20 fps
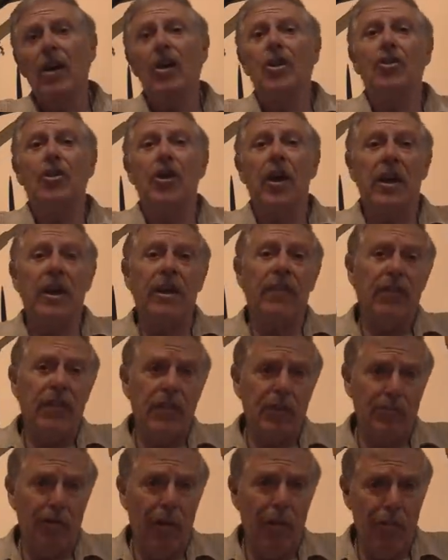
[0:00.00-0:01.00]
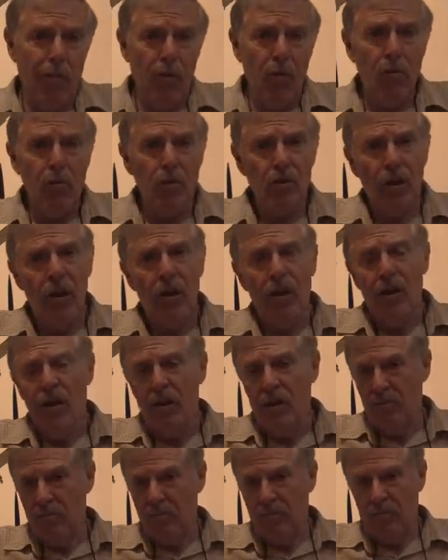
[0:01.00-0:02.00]
Check your fishery rules.
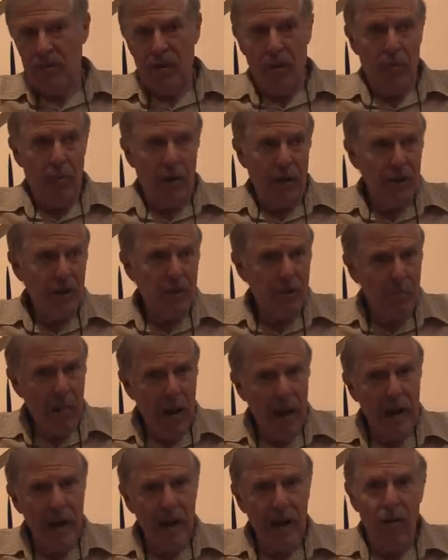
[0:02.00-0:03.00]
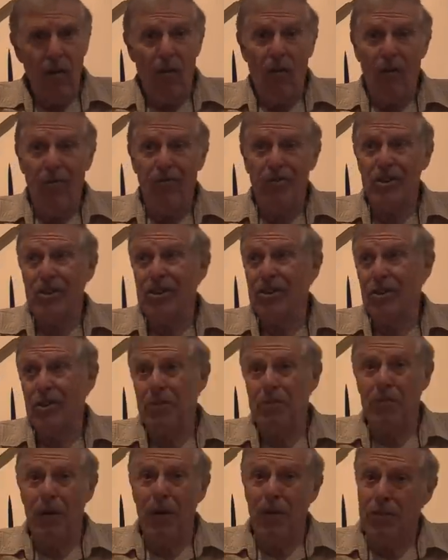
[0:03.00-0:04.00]
Some places ban it, obviously, I
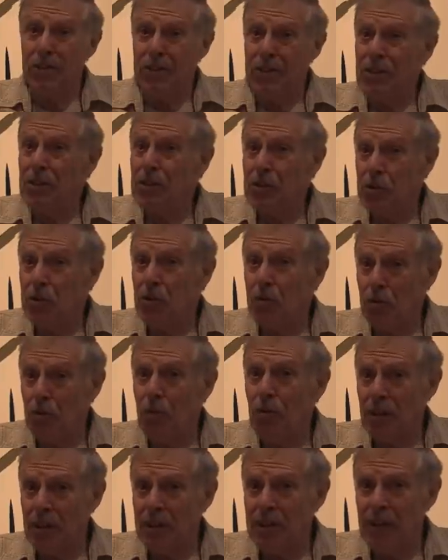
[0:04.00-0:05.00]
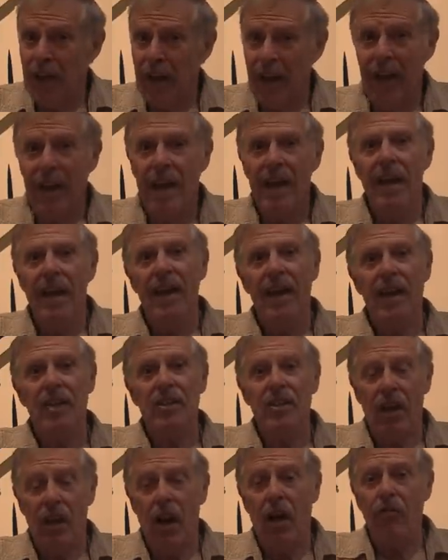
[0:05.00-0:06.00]
suppose, because it's too good, isn't it? It's
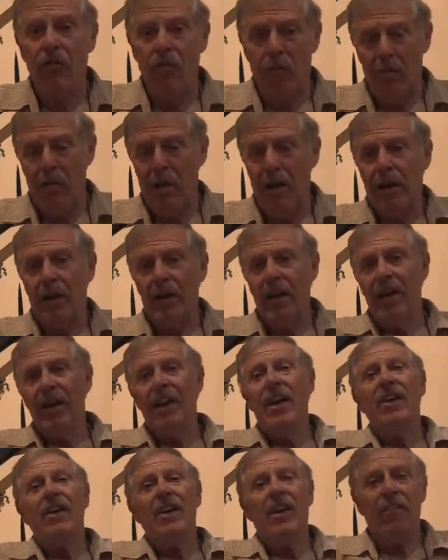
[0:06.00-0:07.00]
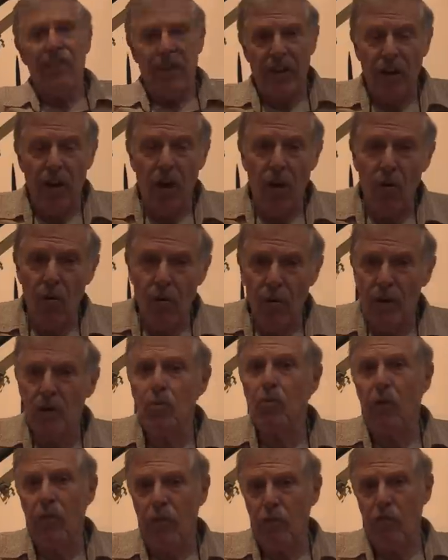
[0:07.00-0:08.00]
a loaf of bread. Give it a go. It's
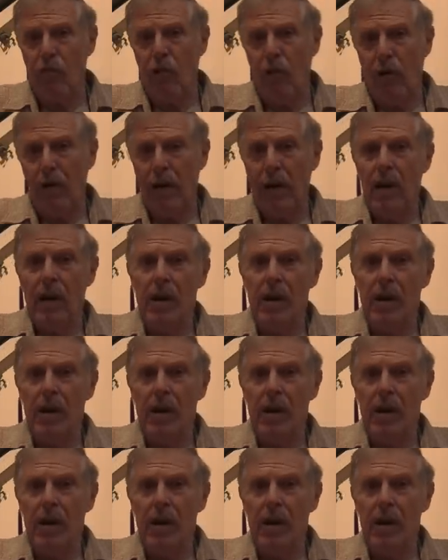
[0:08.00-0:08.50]
worth a try.